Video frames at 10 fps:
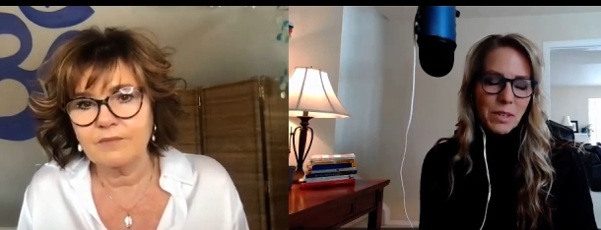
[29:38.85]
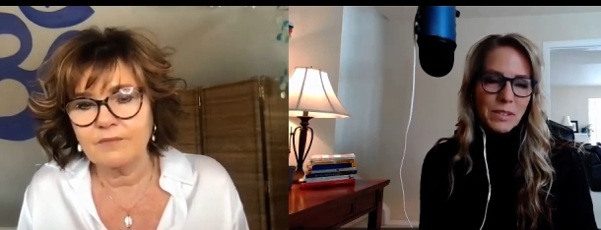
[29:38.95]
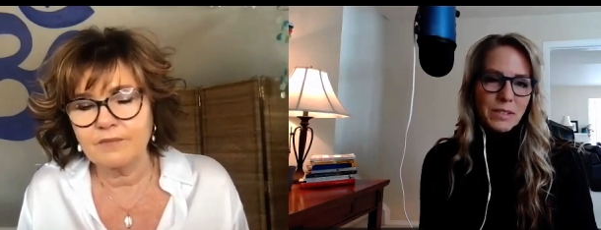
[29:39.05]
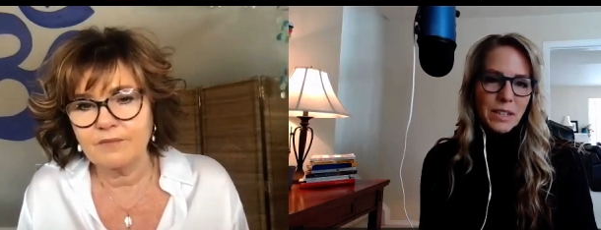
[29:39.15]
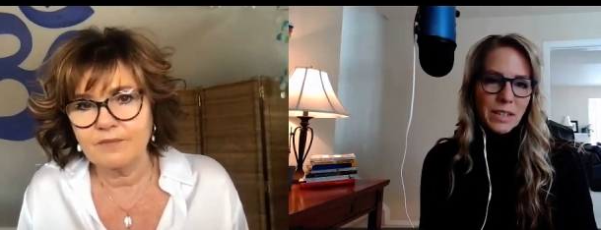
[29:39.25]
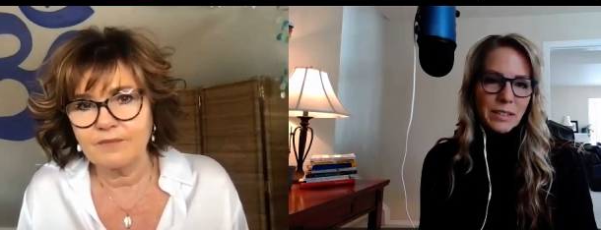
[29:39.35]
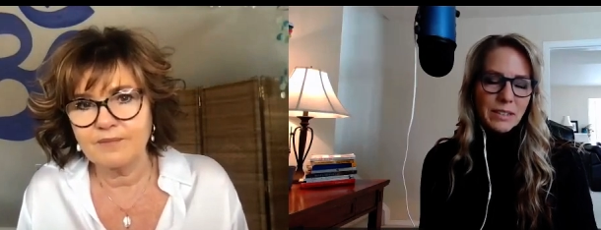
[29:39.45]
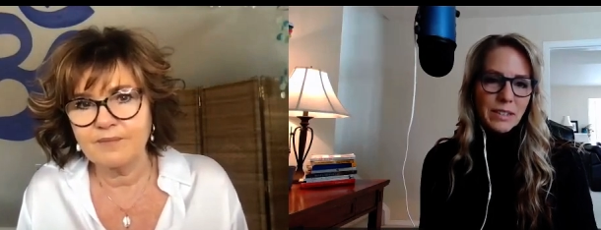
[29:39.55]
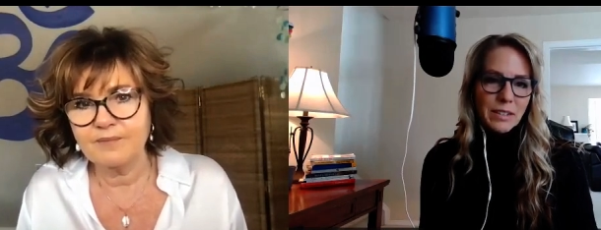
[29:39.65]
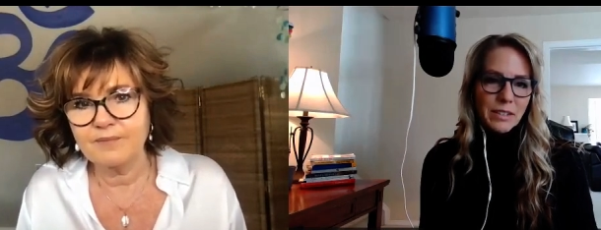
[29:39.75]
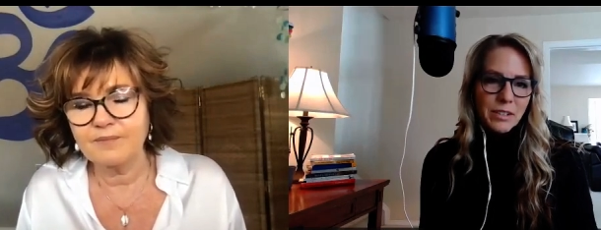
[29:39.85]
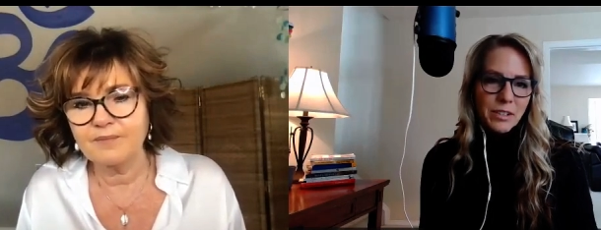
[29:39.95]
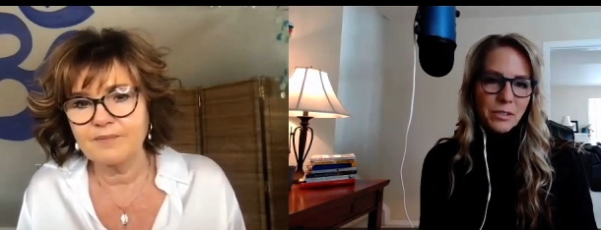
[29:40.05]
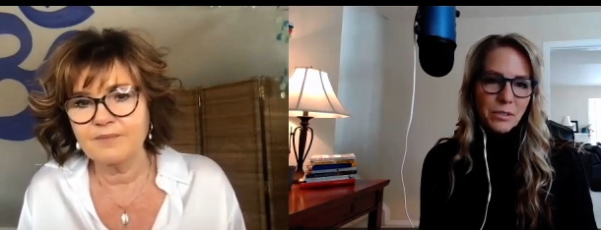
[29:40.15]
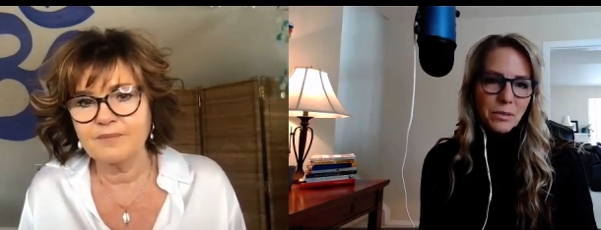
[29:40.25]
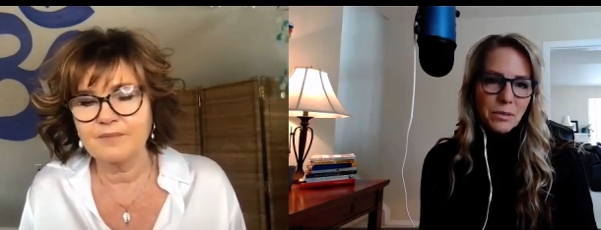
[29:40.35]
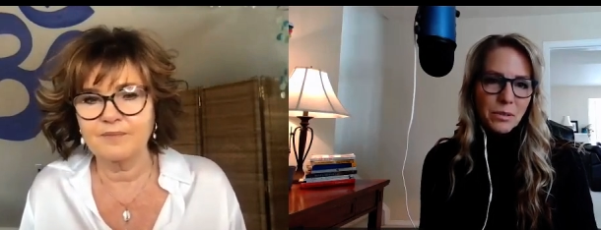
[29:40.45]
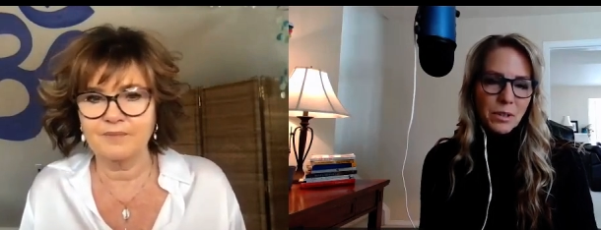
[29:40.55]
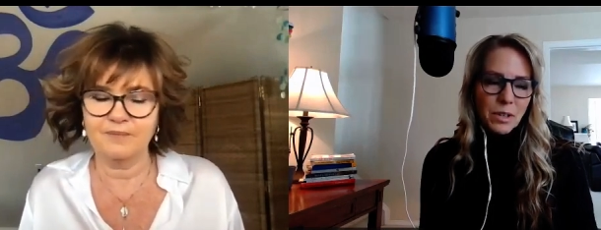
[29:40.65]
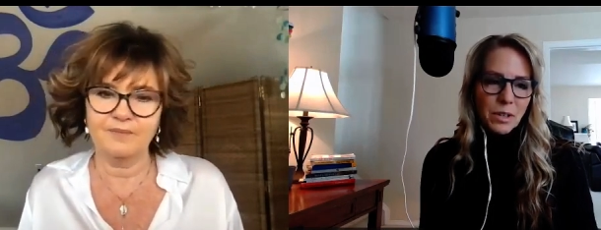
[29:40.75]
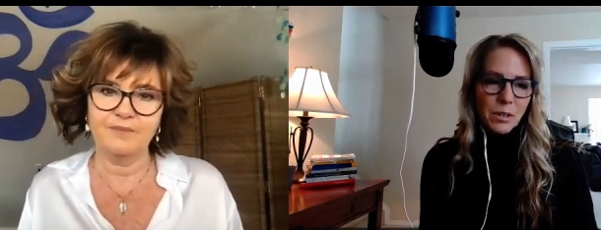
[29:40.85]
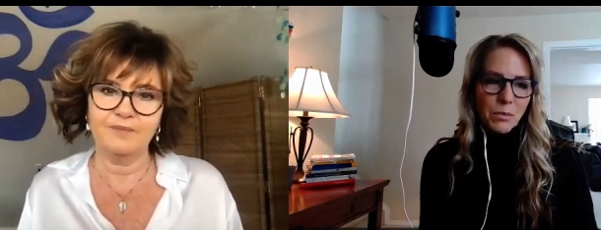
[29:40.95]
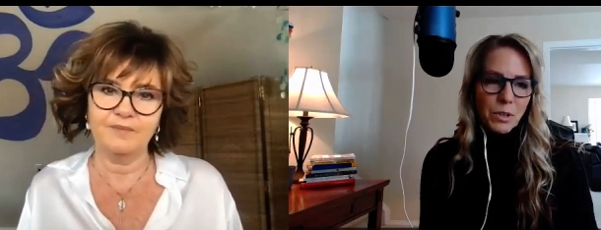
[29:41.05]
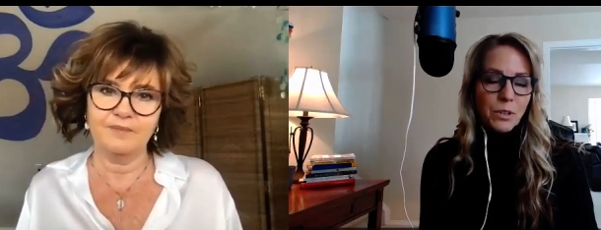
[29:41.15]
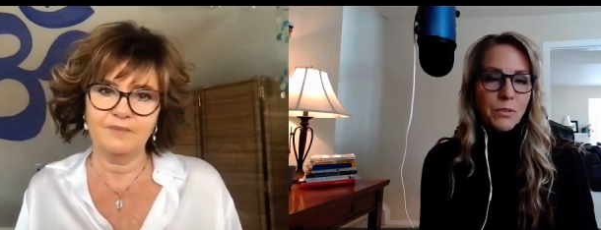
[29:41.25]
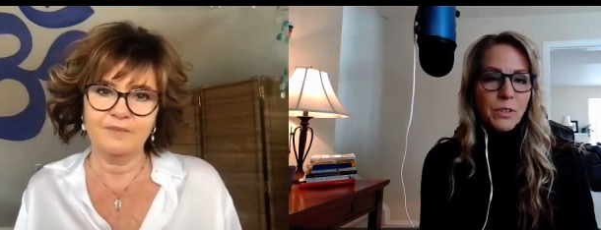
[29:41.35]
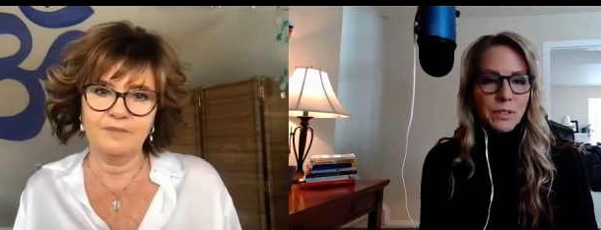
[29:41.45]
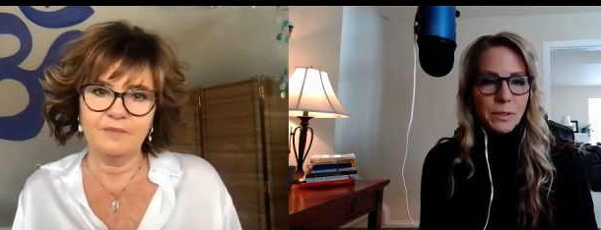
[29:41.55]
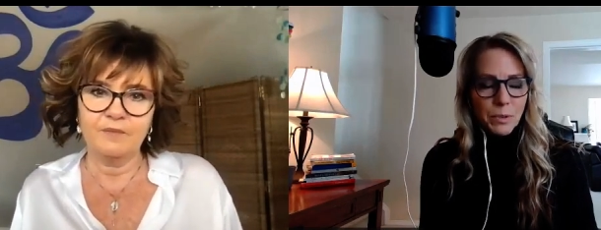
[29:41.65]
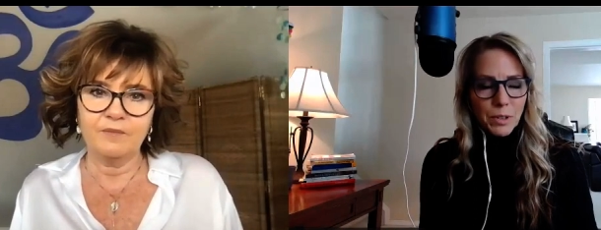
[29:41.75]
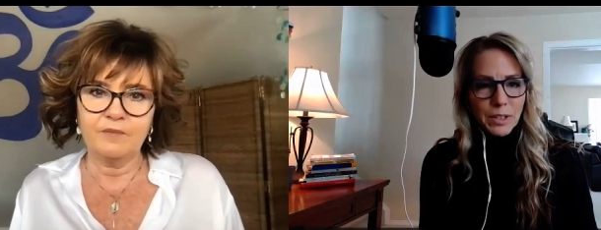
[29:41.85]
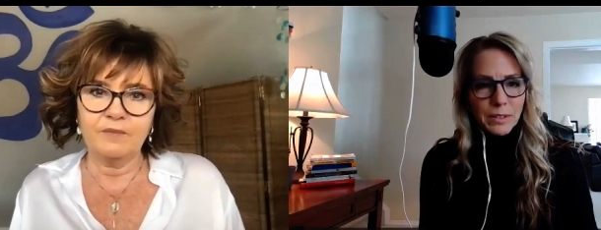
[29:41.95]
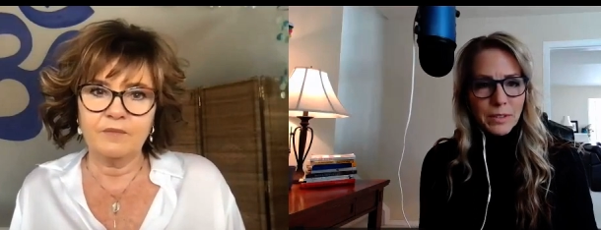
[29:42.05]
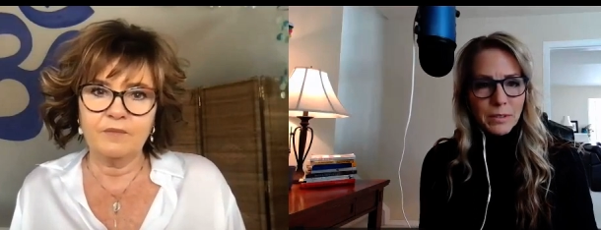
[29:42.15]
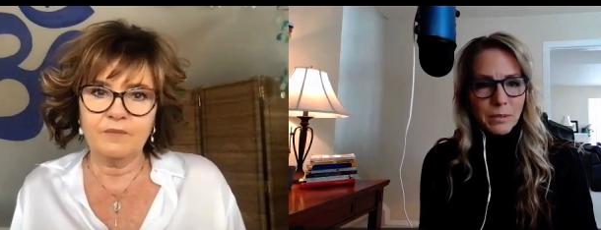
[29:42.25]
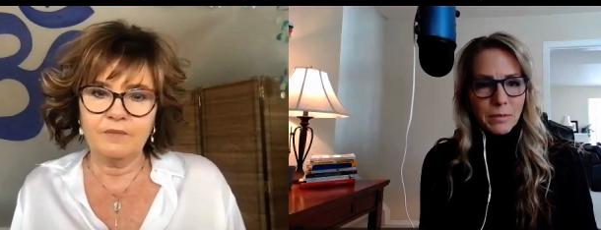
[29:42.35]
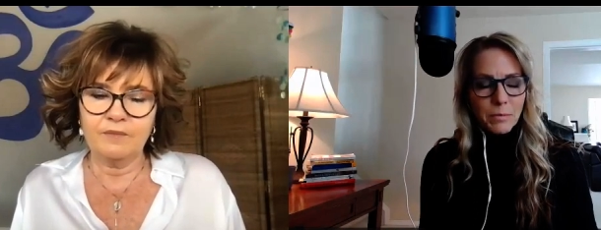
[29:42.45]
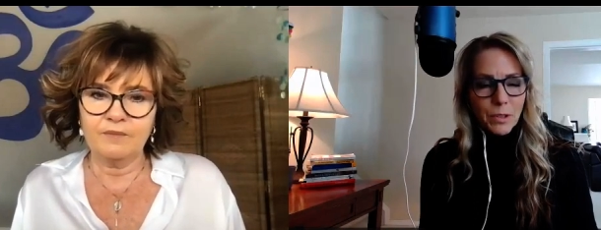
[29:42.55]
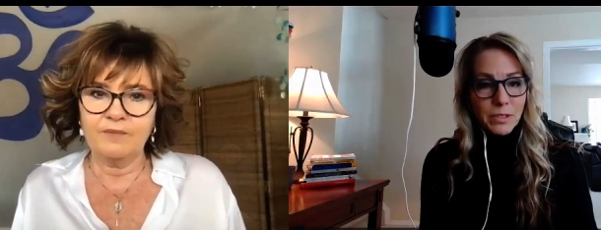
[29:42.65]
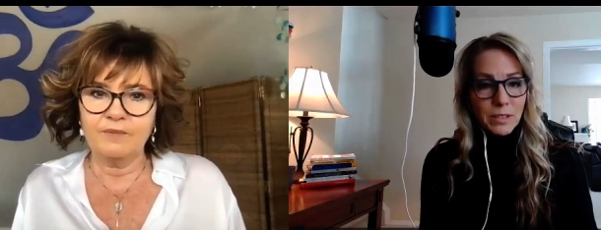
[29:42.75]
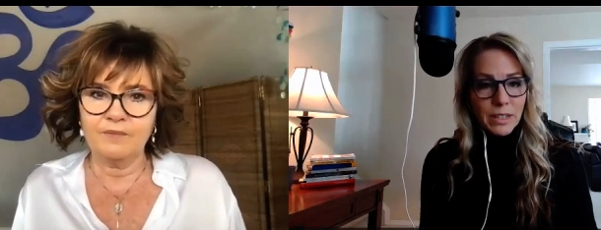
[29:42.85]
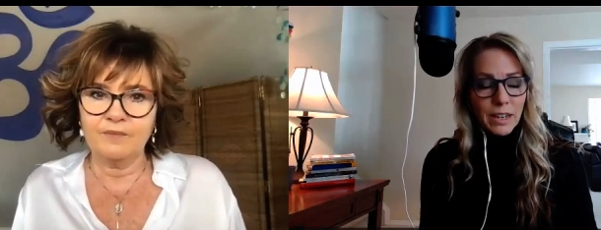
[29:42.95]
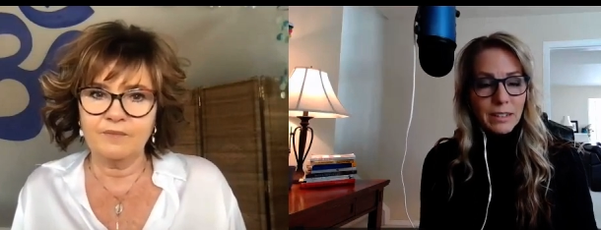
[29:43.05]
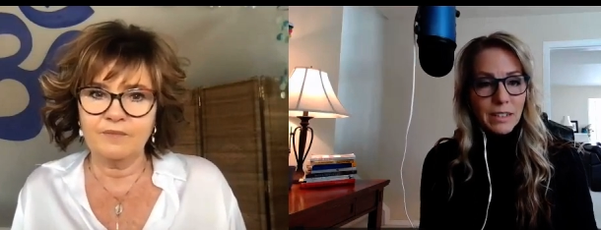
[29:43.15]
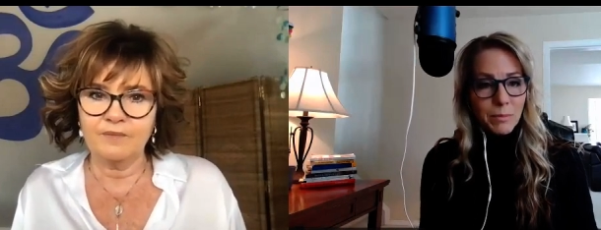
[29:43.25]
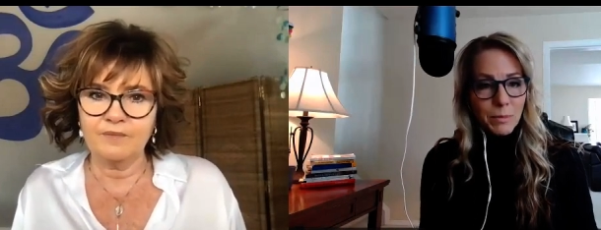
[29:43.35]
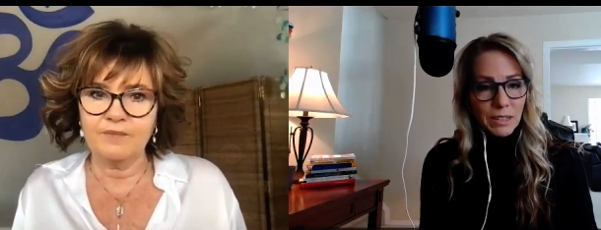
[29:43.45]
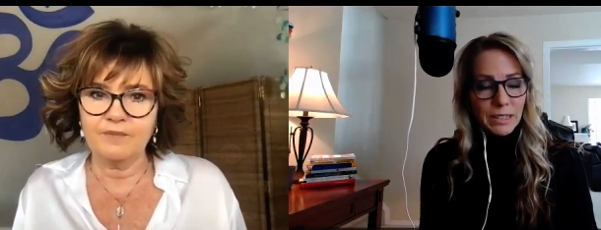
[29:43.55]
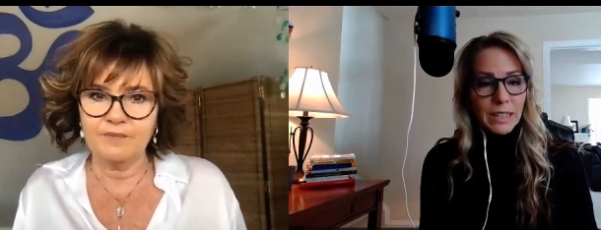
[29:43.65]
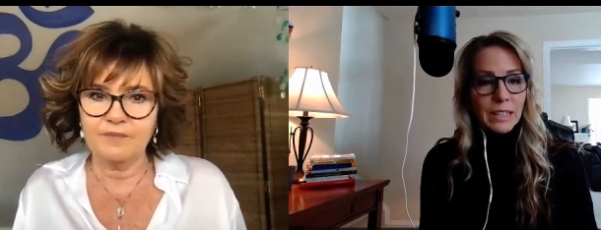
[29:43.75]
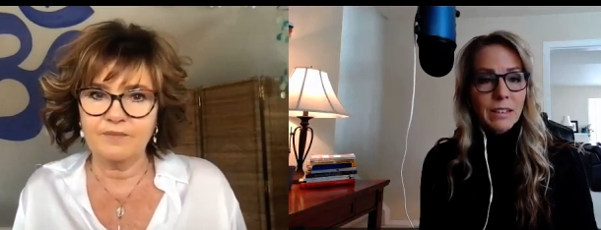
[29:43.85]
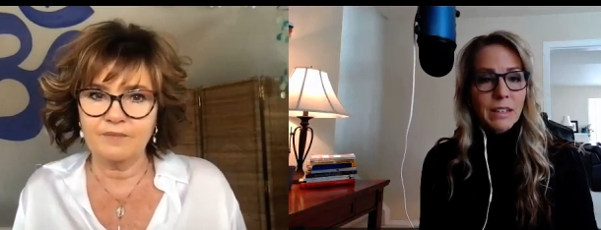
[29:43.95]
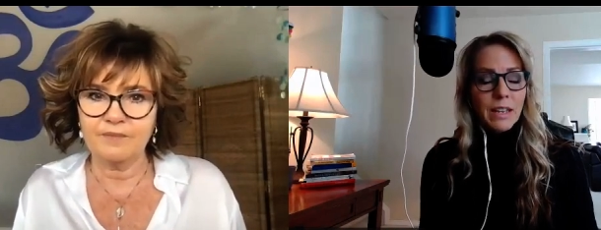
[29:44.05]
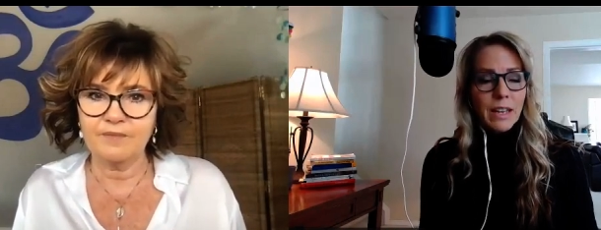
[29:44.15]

Speaker 1: insights into what you've experienced personally, academically,